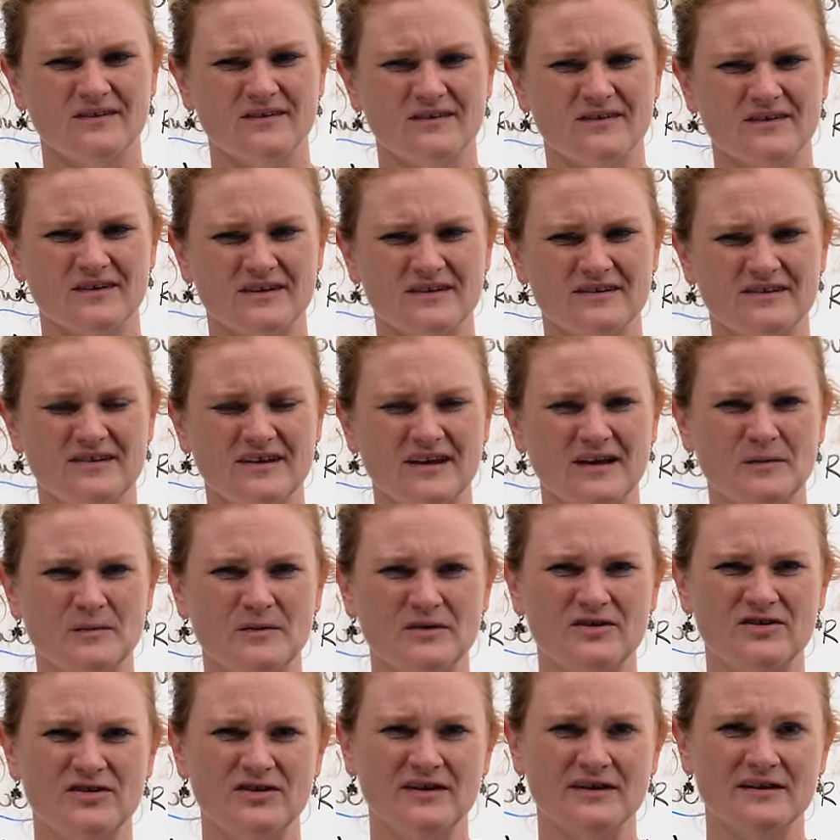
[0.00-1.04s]
or
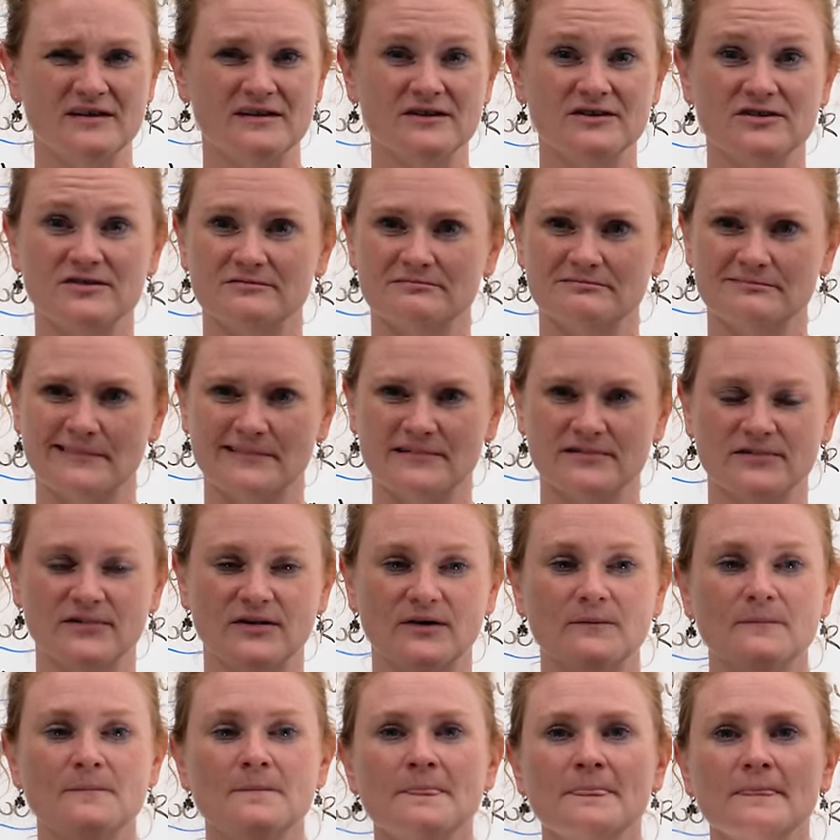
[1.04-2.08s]
damage English, I don't
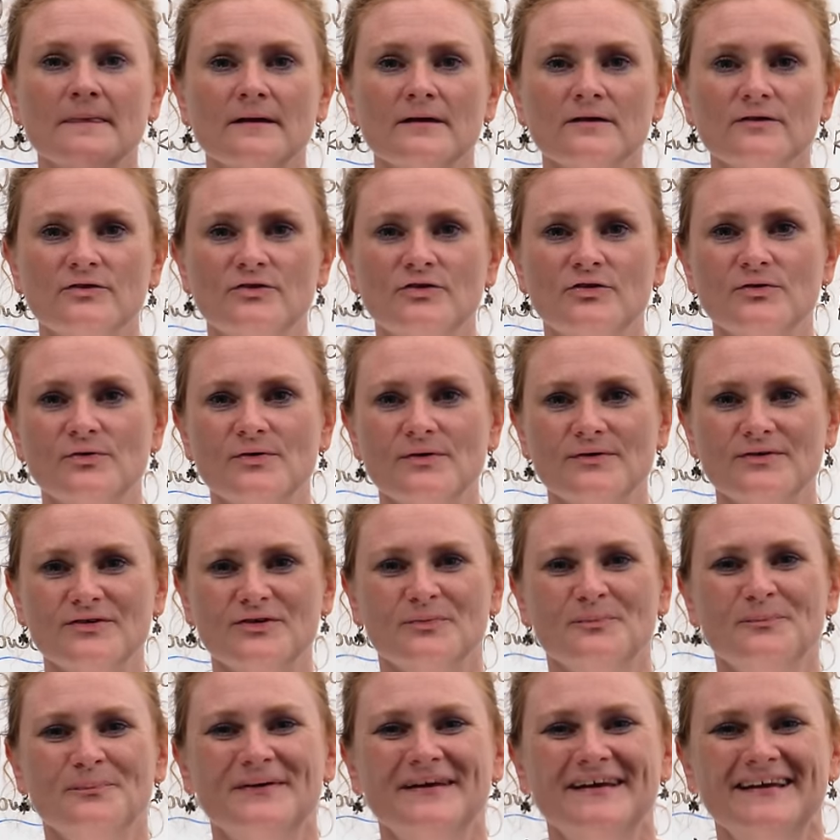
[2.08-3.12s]
know, to
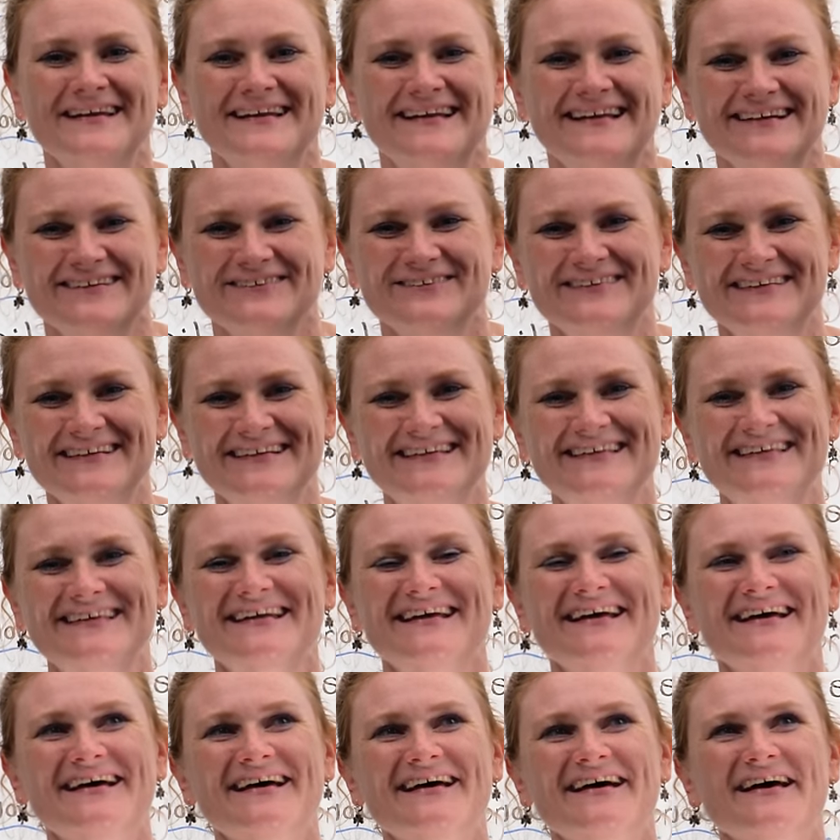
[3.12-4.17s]
speak with
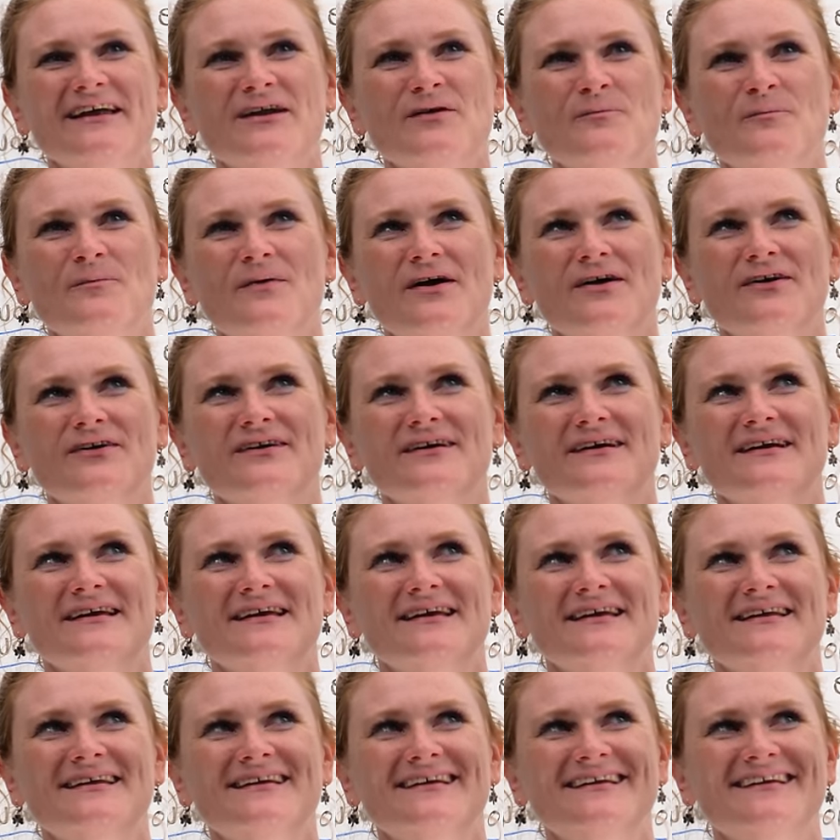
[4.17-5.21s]
an
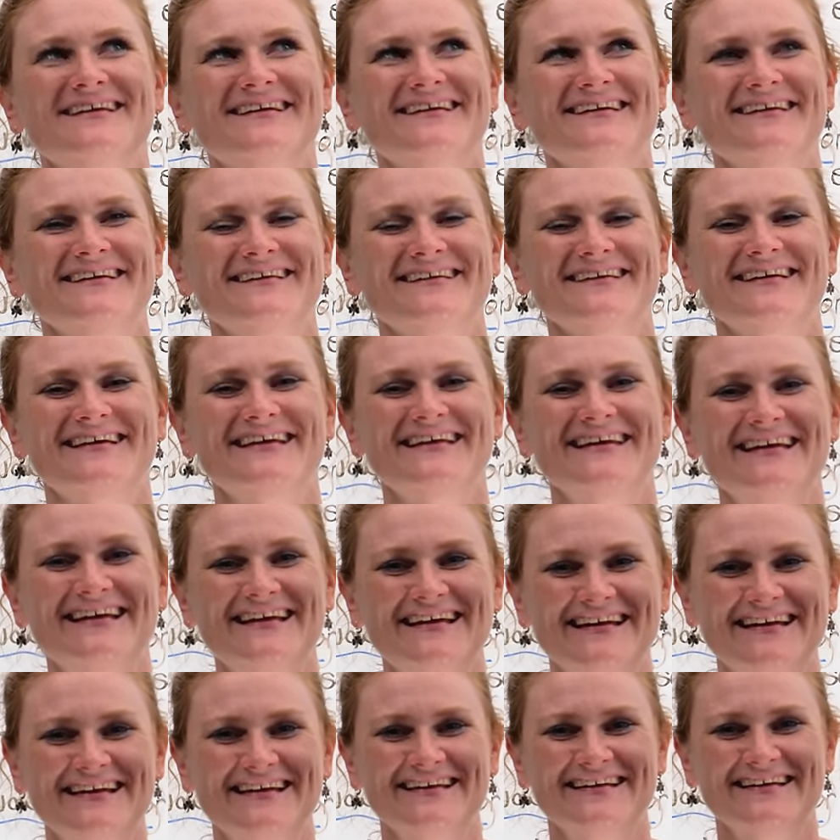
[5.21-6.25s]
American
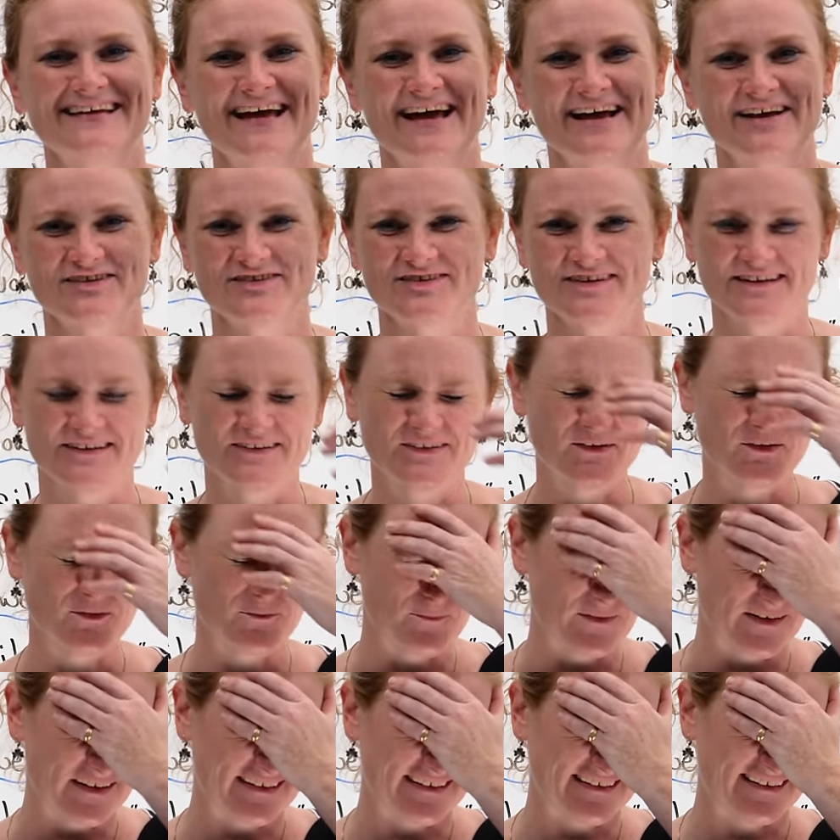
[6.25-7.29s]
Canadian accent. Oh
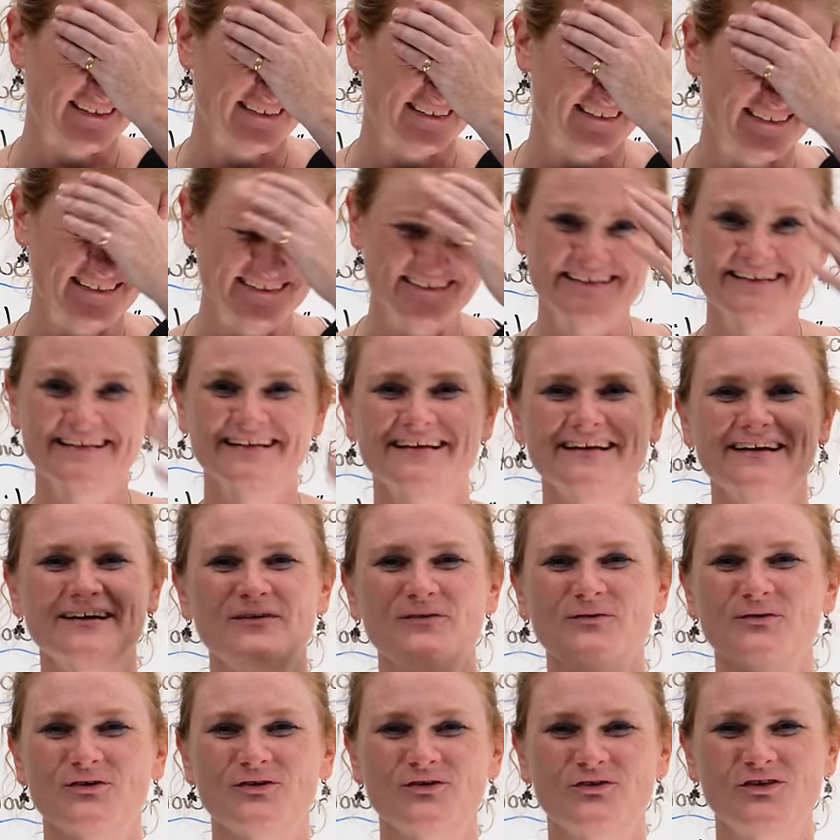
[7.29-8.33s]
my God,
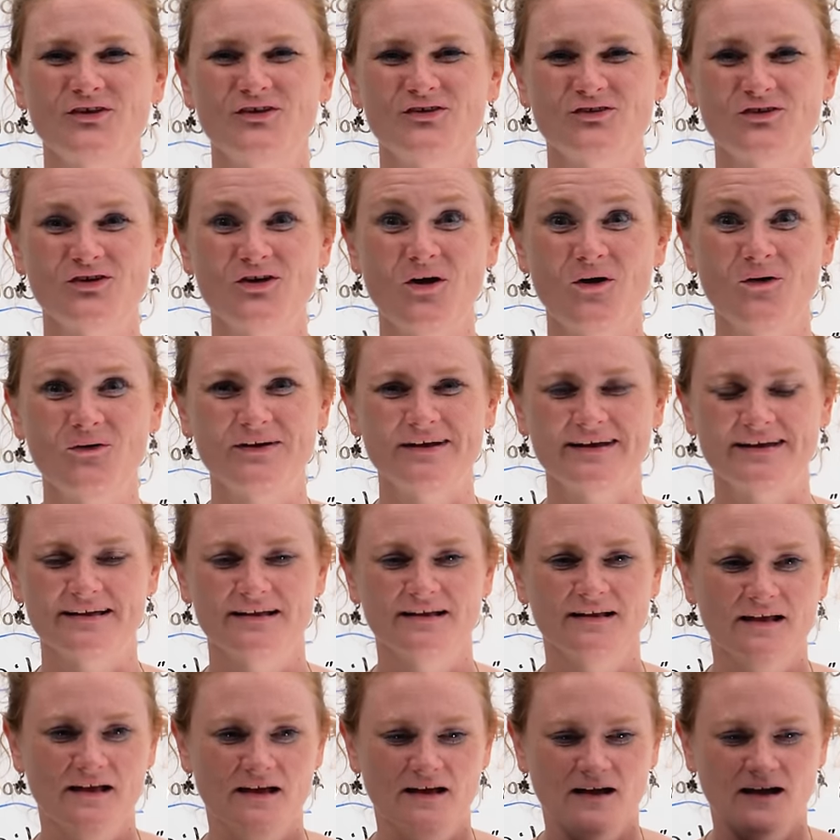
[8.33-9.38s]
where's this going?
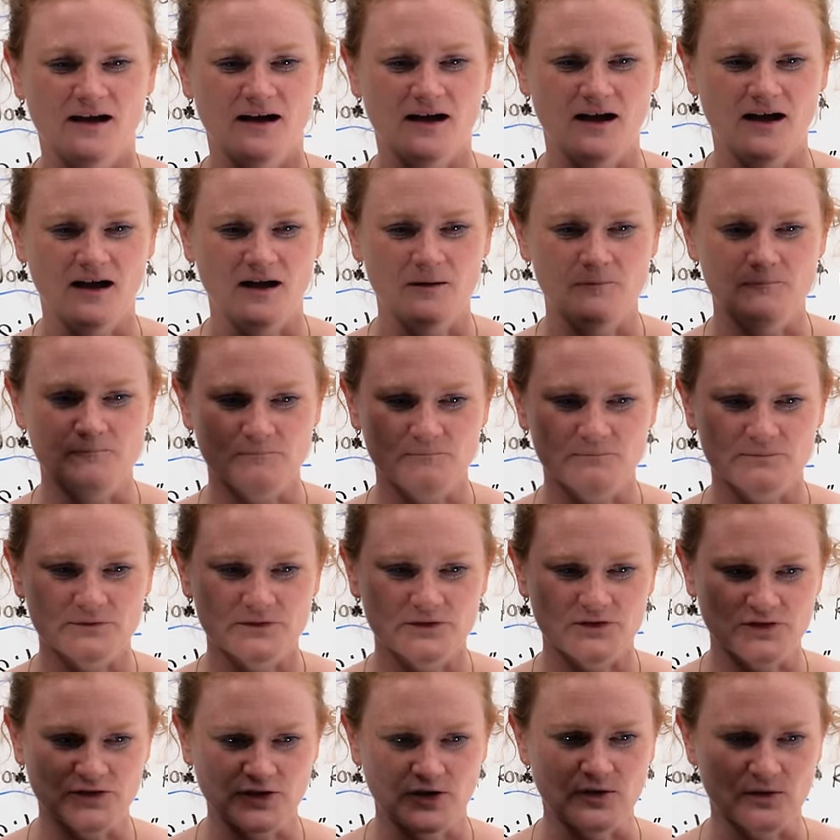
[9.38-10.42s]
Um,
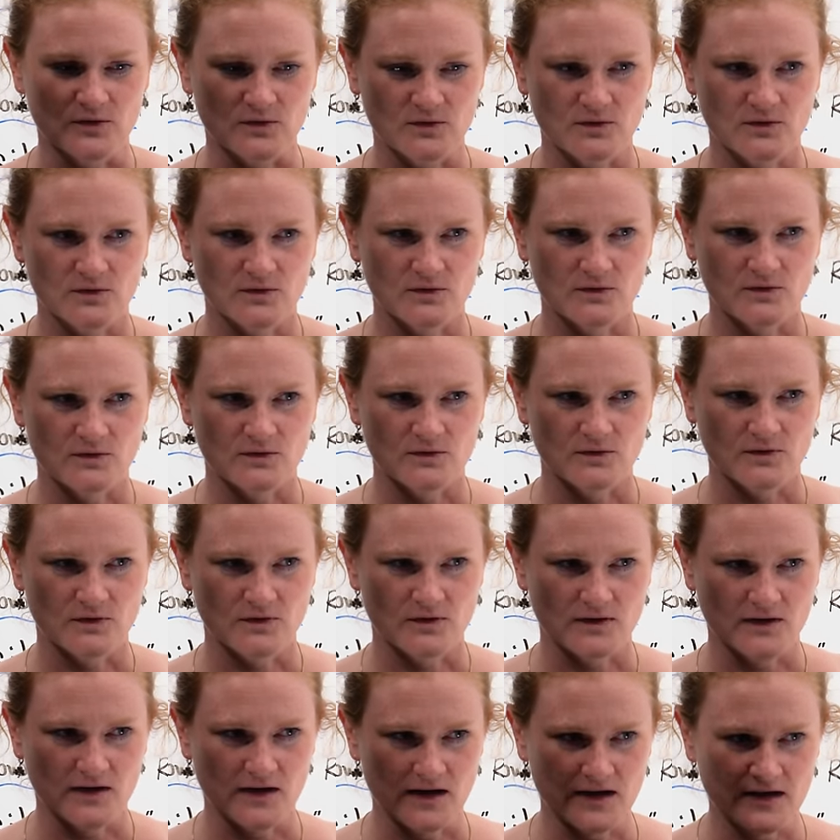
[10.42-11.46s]
so,
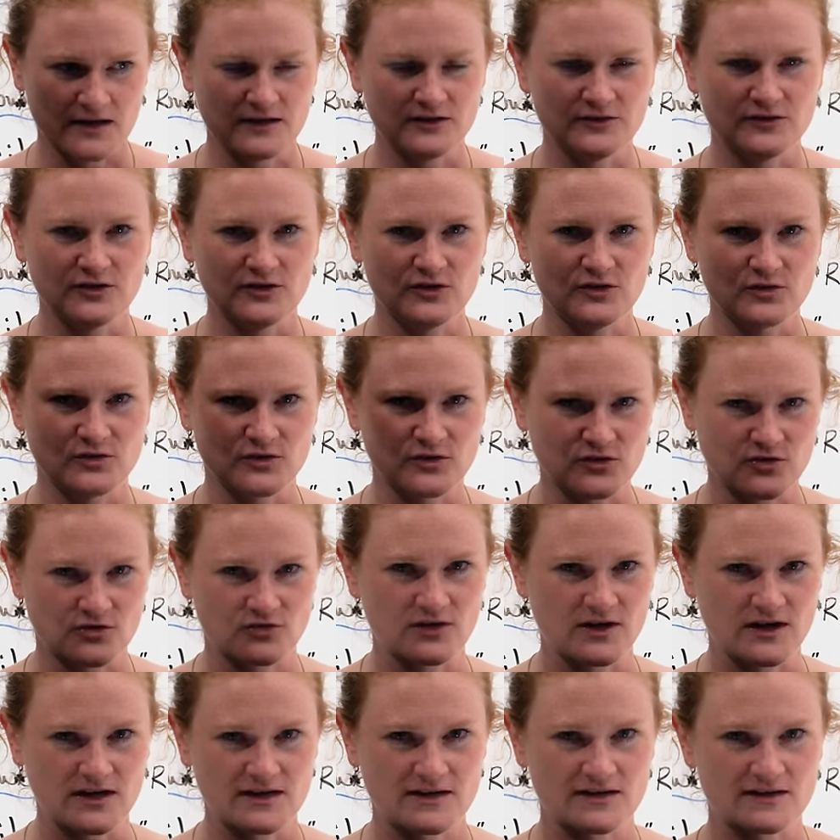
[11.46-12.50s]
I'm gonna teach you a
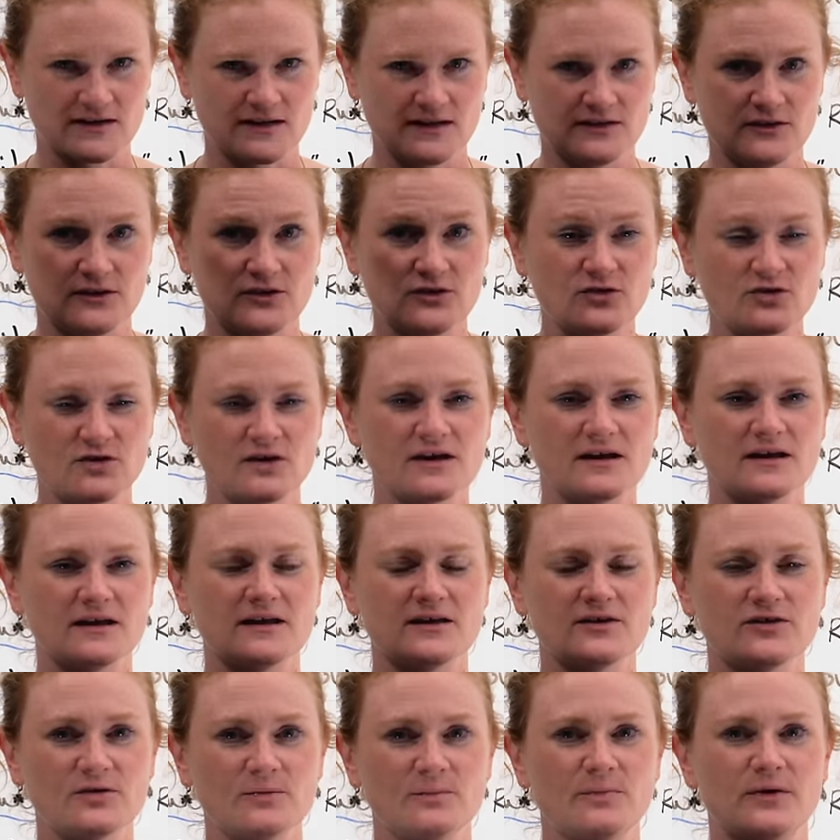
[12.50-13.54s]
trick, and the trick
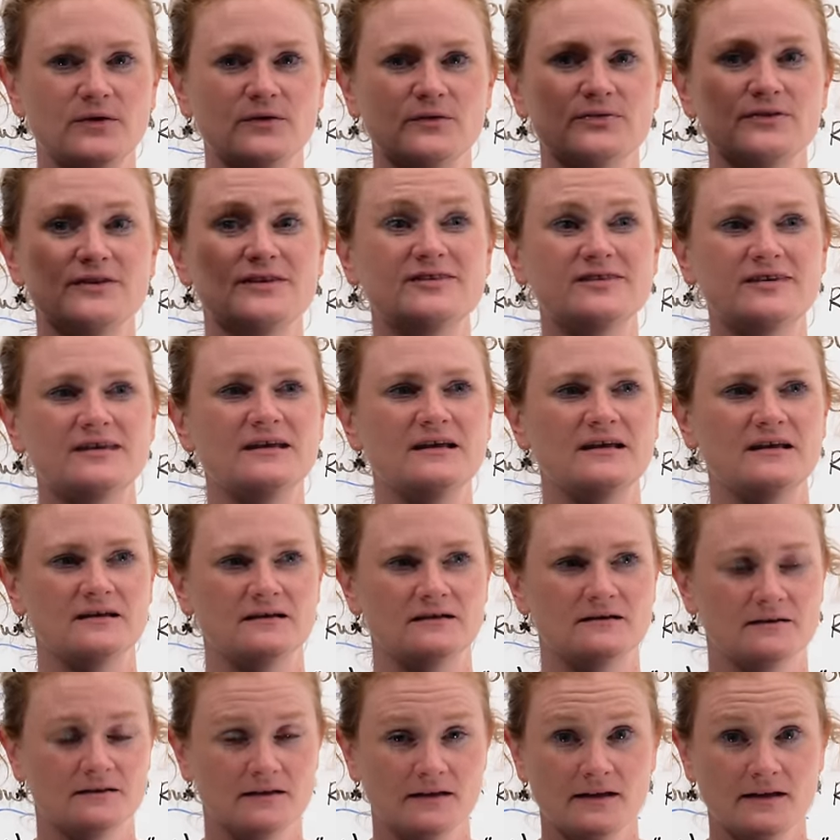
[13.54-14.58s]
is about the T.